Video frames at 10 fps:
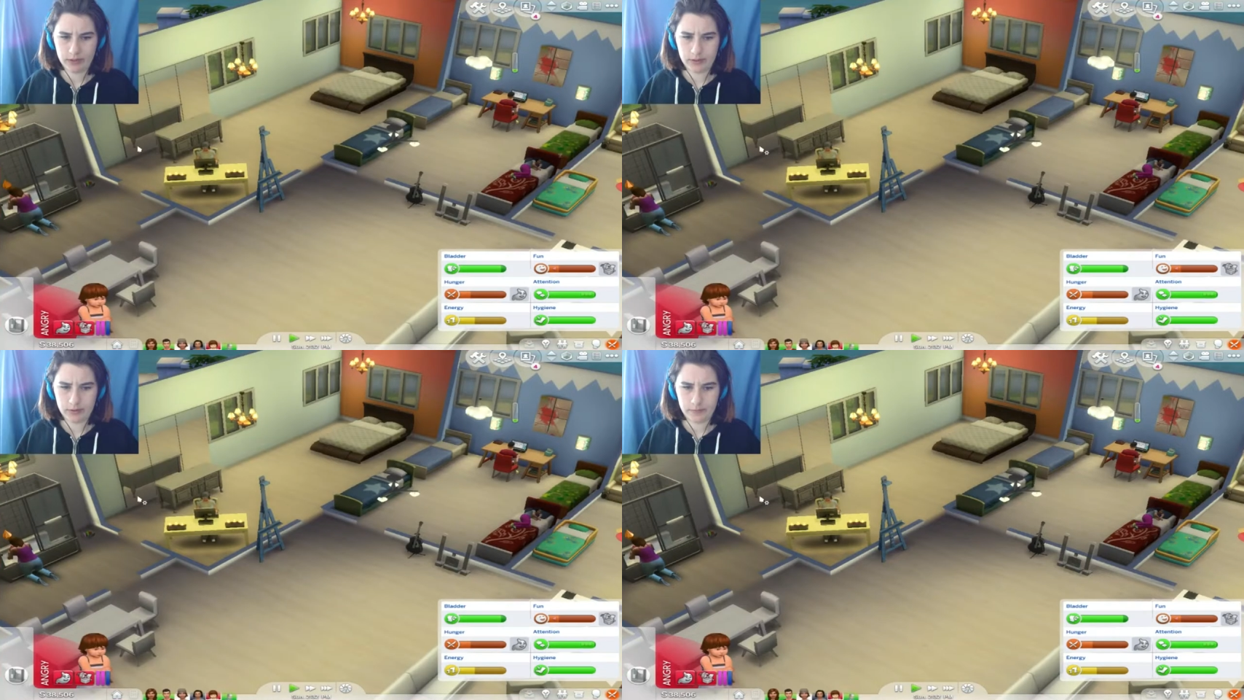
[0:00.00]

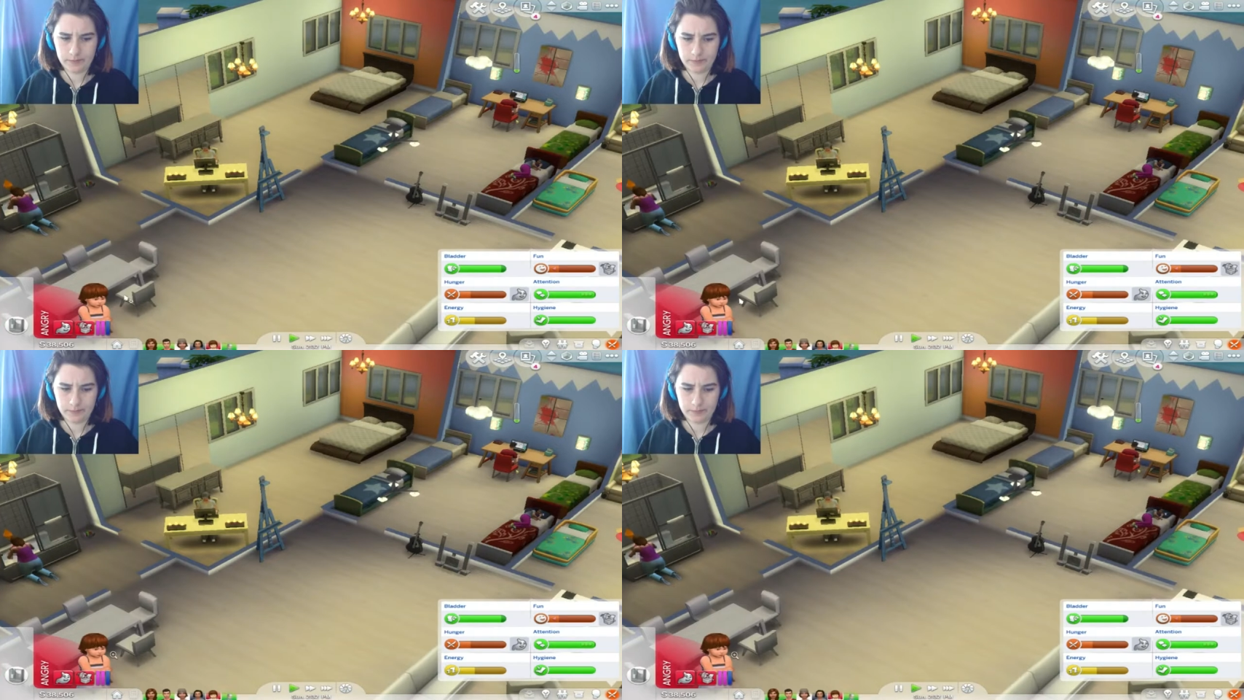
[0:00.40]

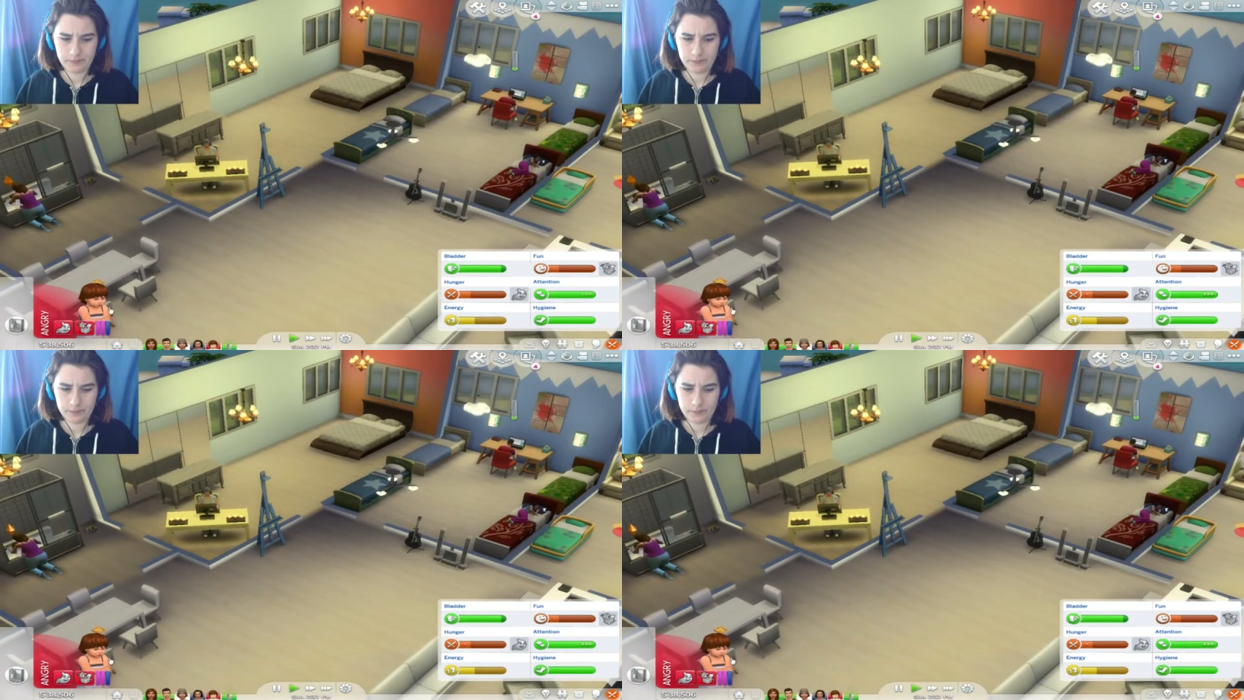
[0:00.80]

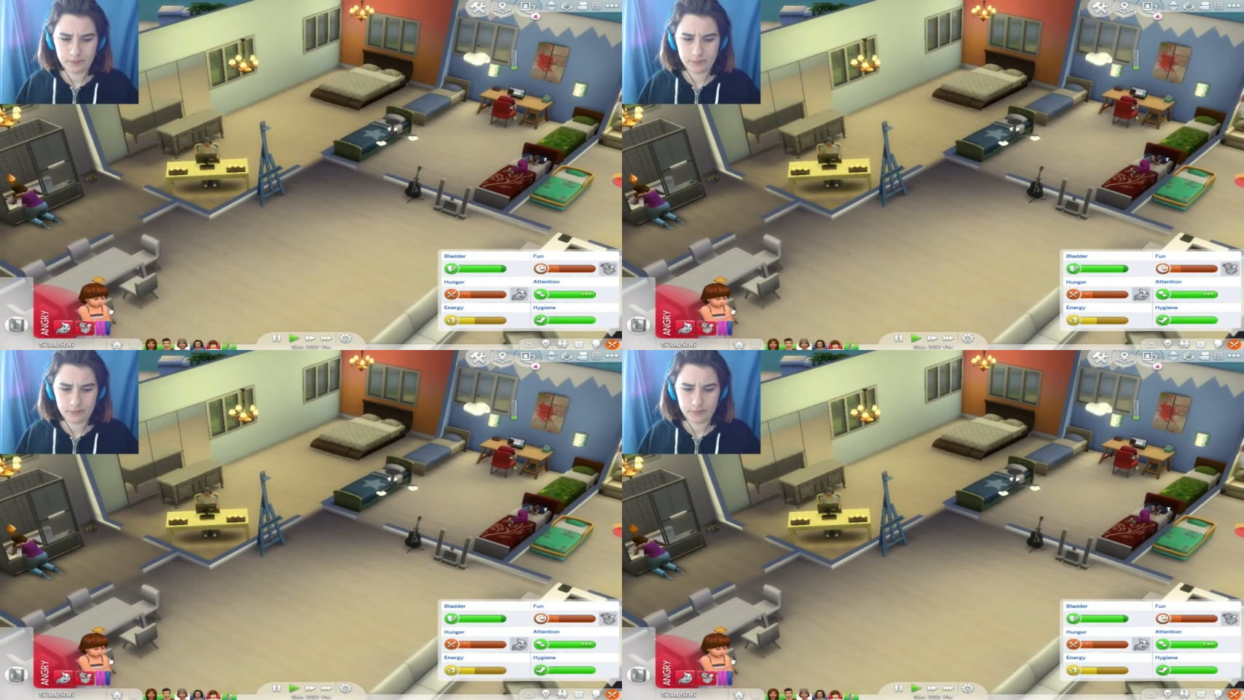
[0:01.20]

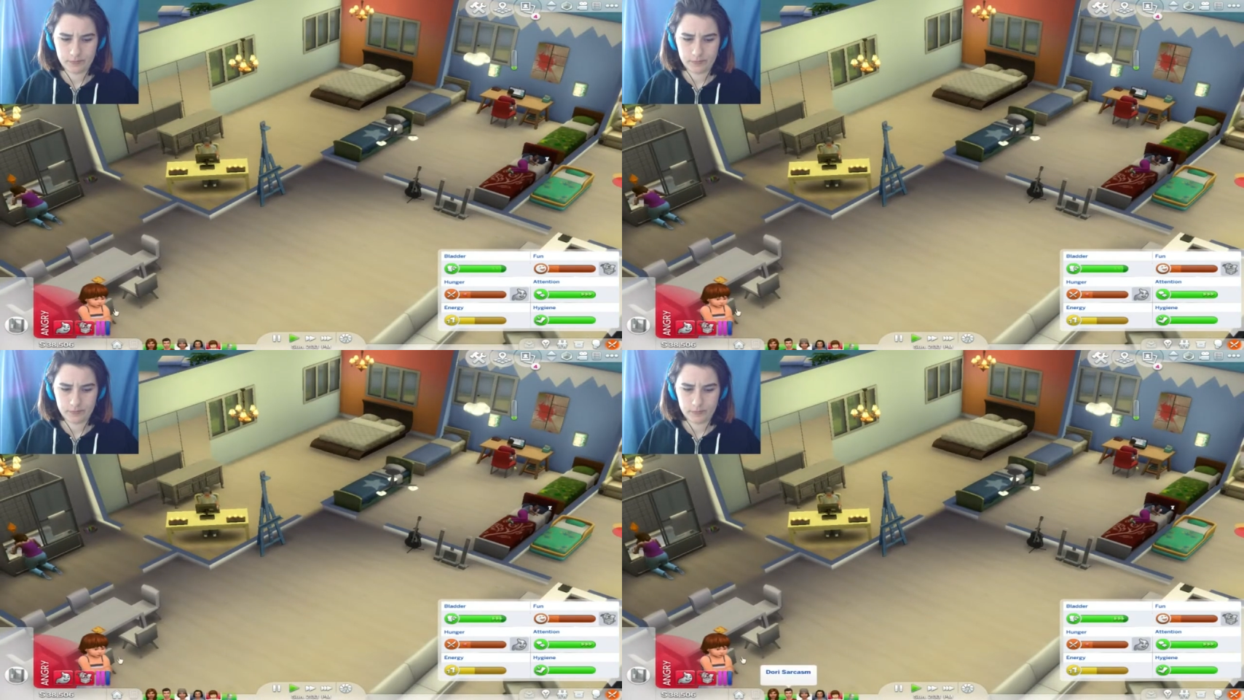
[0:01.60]

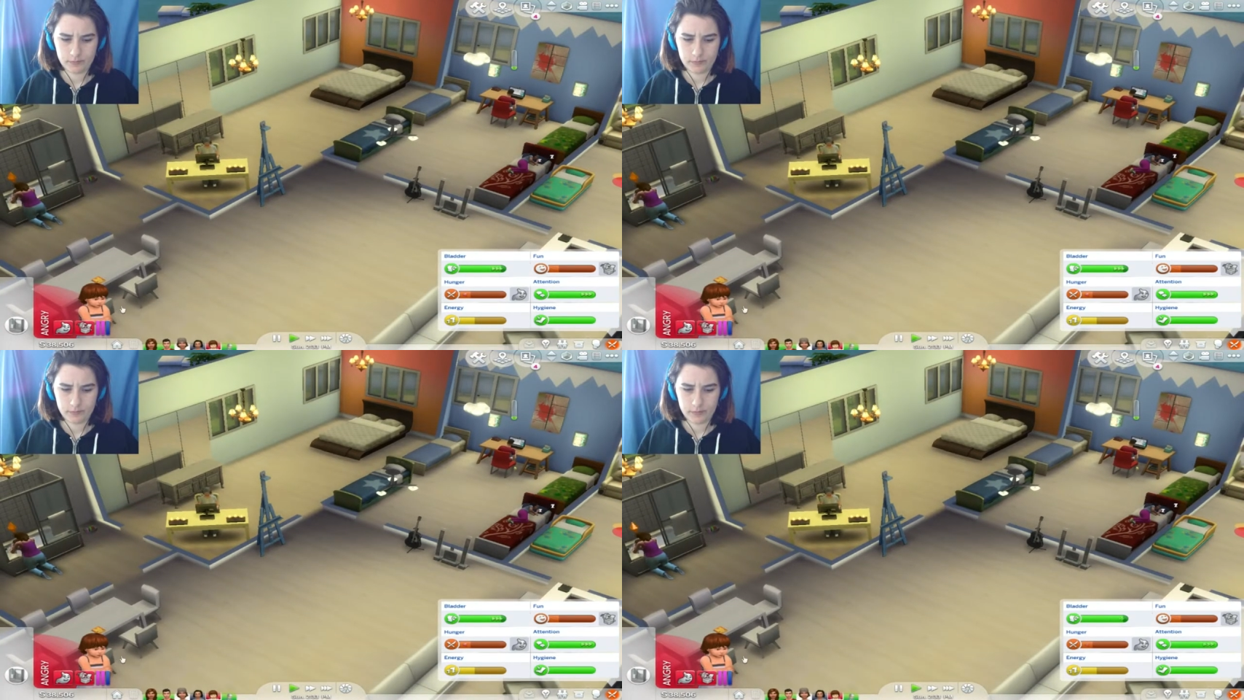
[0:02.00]

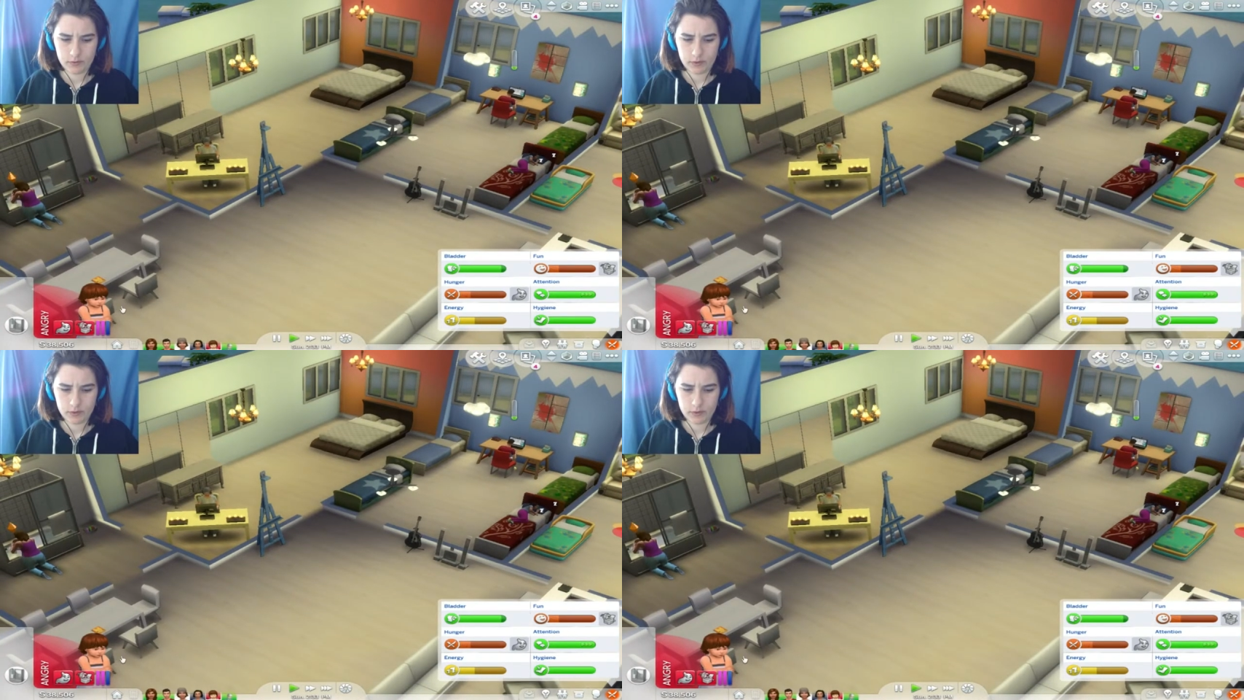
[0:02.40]

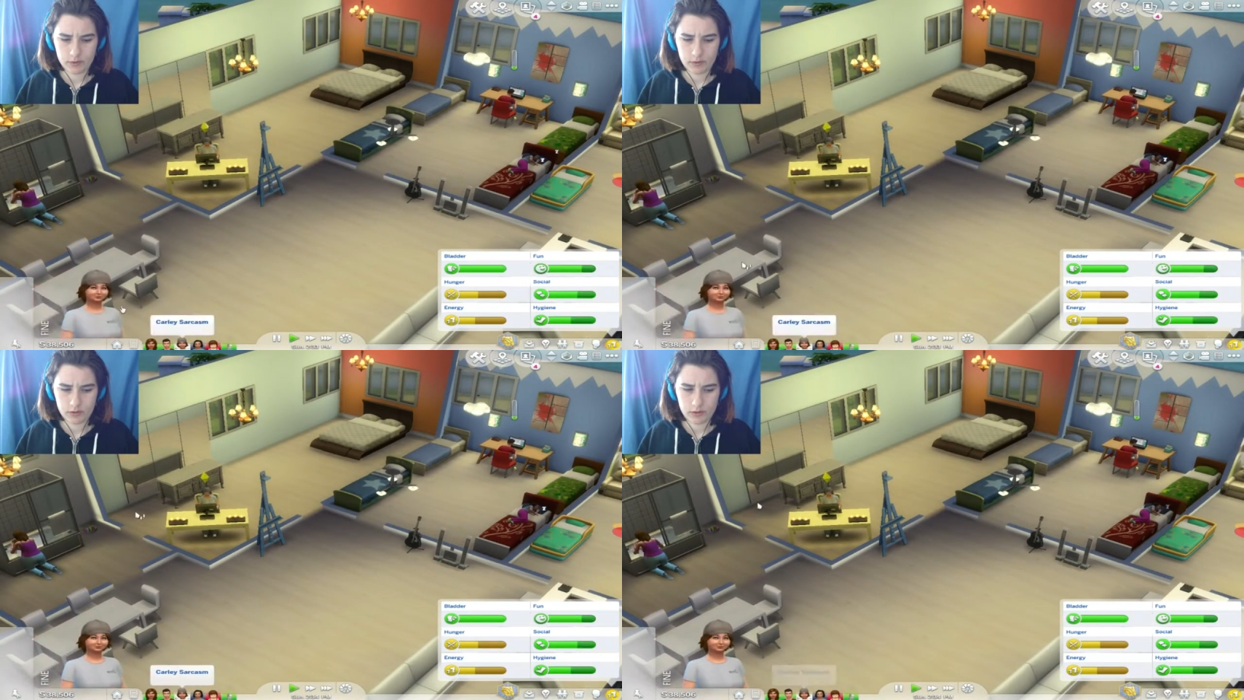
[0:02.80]

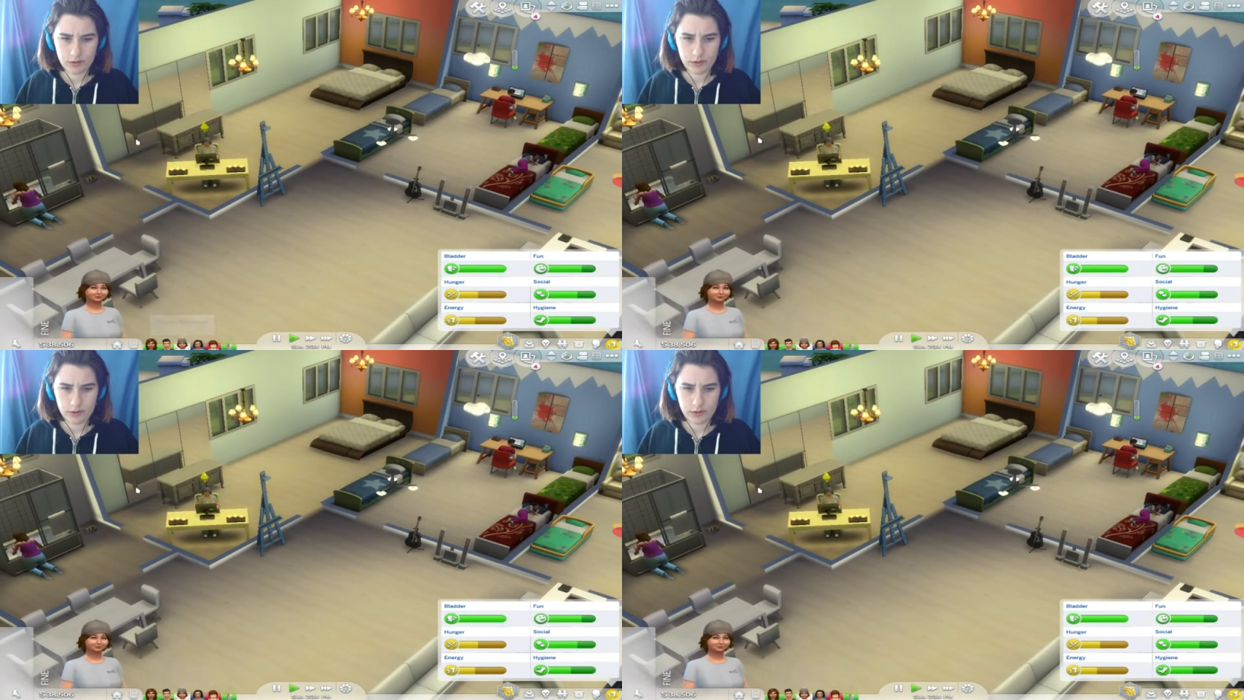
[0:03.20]
Nothing is said.